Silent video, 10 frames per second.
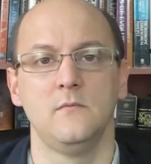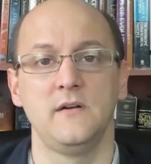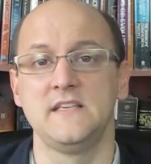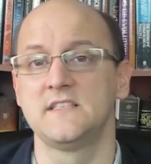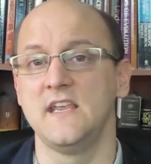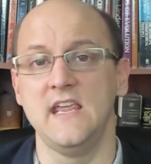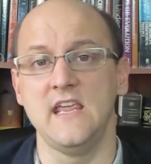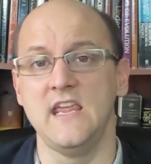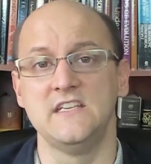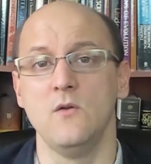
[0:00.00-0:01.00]
But he, he,
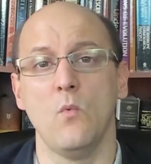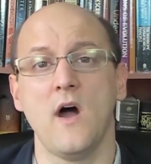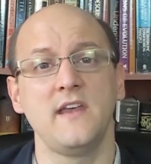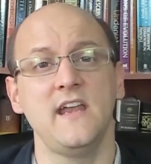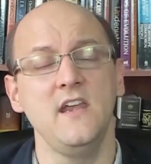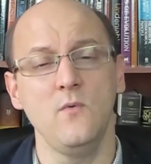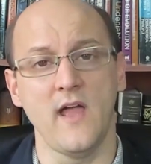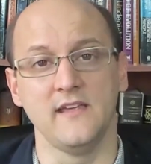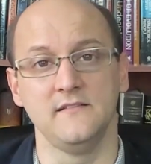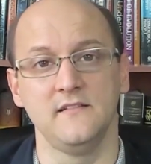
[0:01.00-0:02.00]
he didn't want it
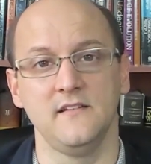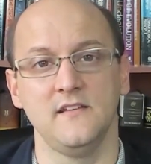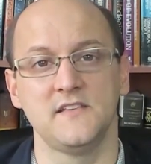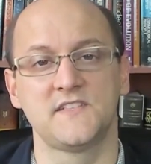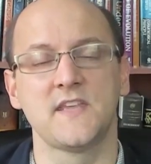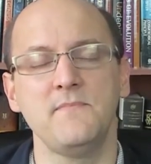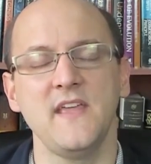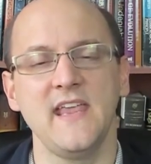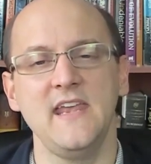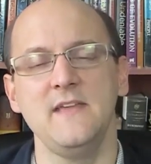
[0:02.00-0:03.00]
anyway.
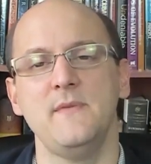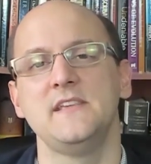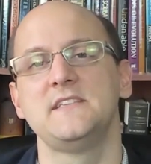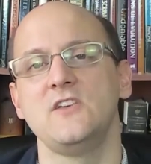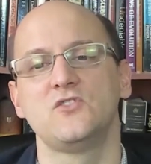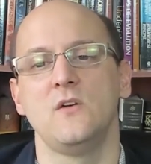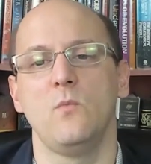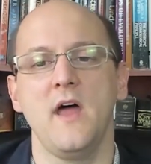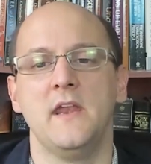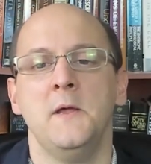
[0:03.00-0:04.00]
Something in him and his nature didn't
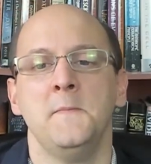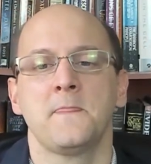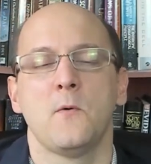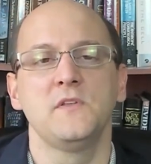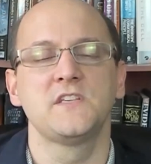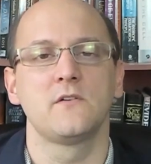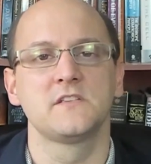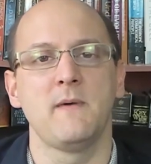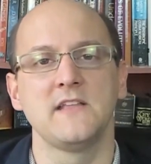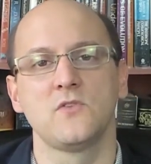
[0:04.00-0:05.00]
want it. What's our
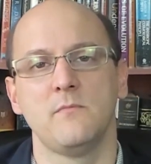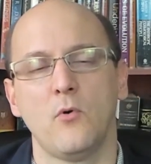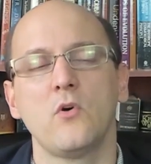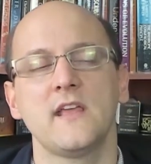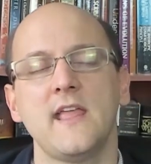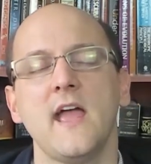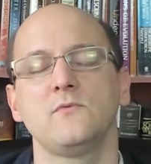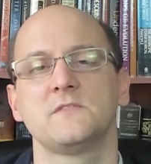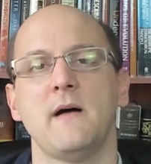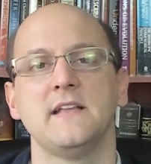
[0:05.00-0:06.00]
response? Well, the born again
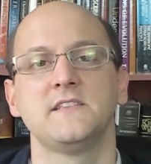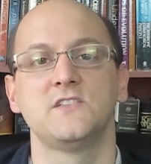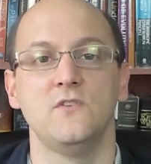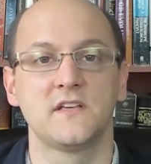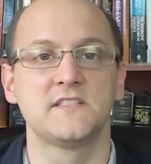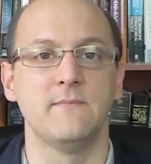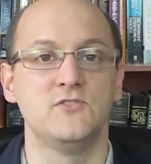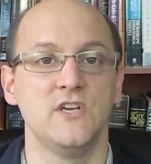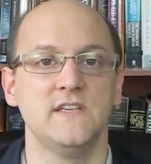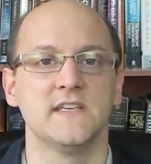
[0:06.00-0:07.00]
response is to
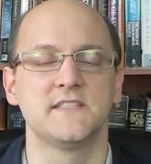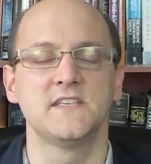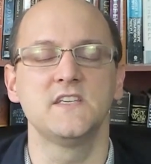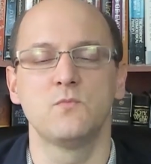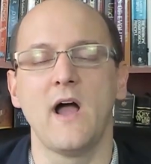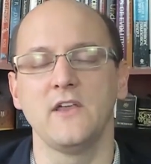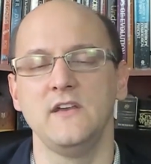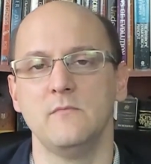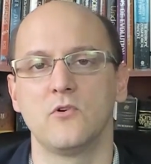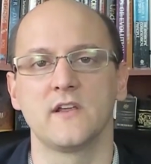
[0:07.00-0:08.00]
accept Jesus. This is why you
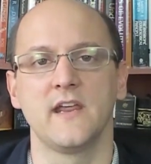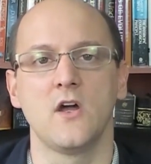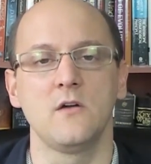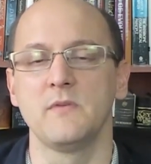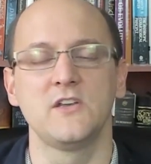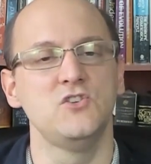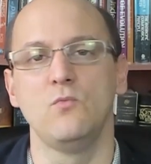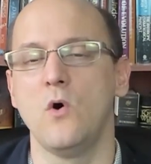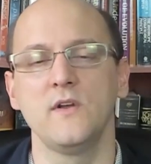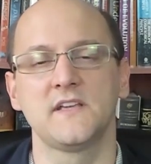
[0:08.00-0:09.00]
need a born again heart, because you
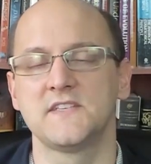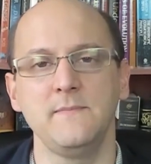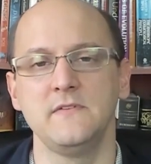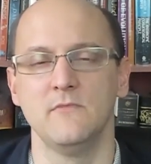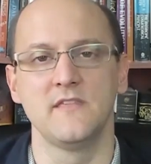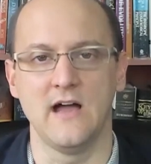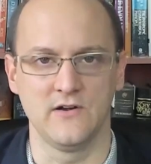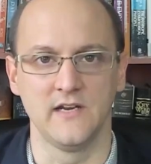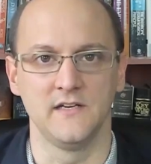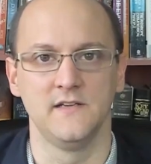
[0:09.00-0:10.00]
won't accept him
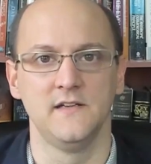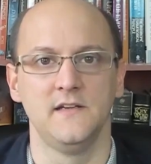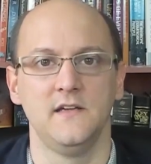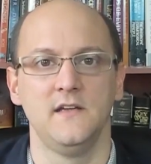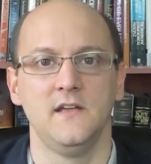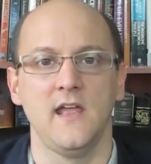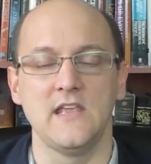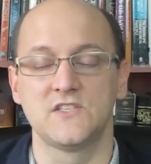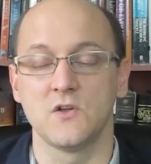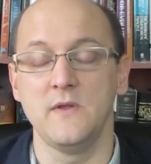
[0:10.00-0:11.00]
without it.
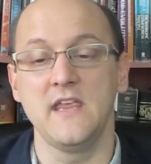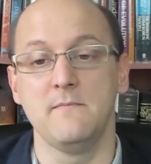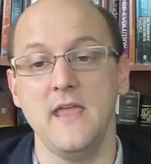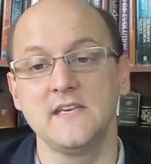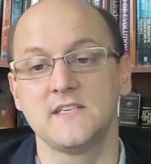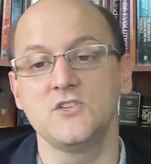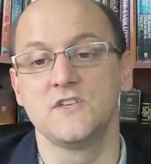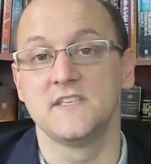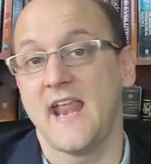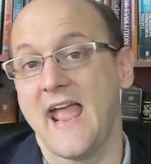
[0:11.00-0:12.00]
And so we can make
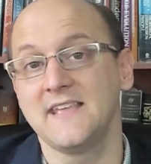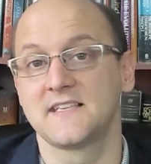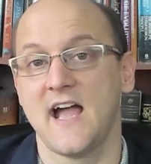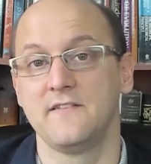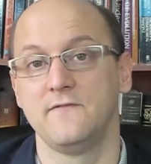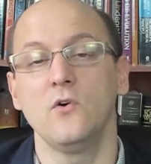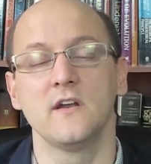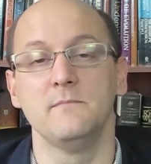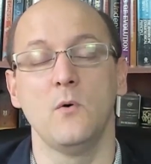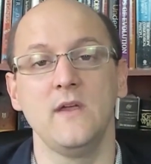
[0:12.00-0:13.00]
decisions and ask God for
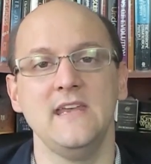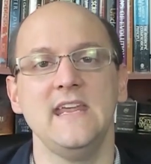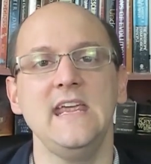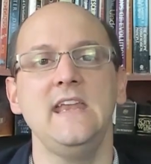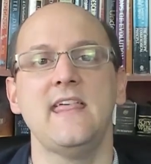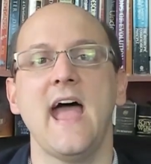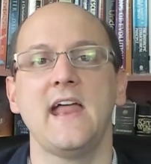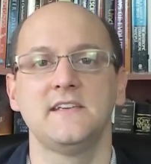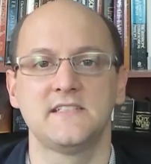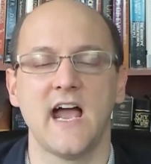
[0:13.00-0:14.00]
it, but we need
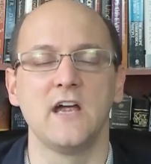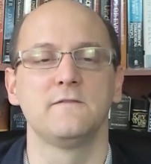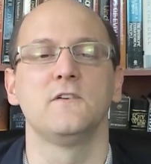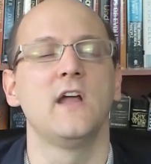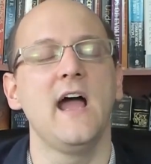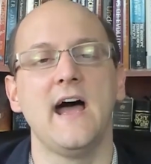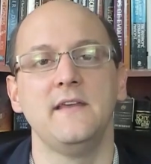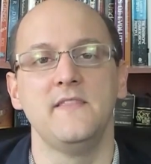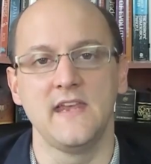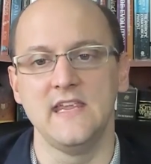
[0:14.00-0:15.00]
that desire for
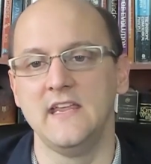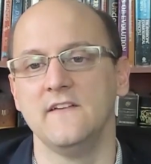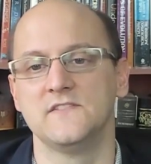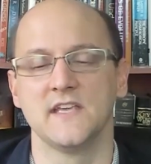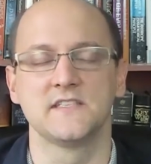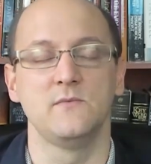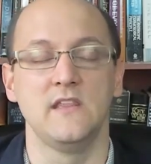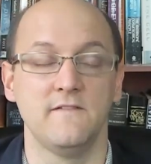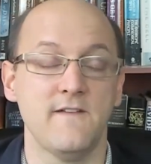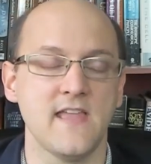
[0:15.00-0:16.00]
God that He gives us. We
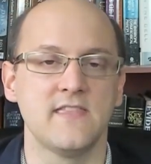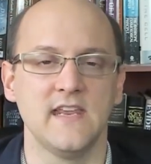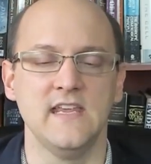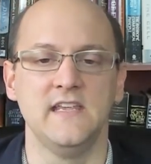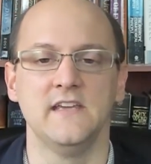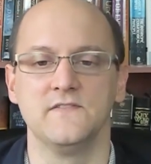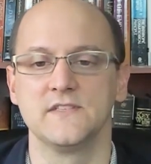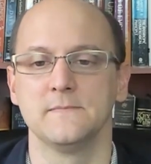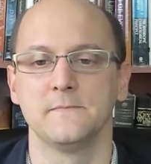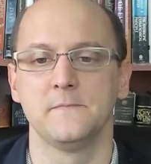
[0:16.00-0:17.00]
need the faith that He
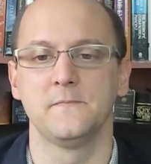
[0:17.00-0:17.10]
gives.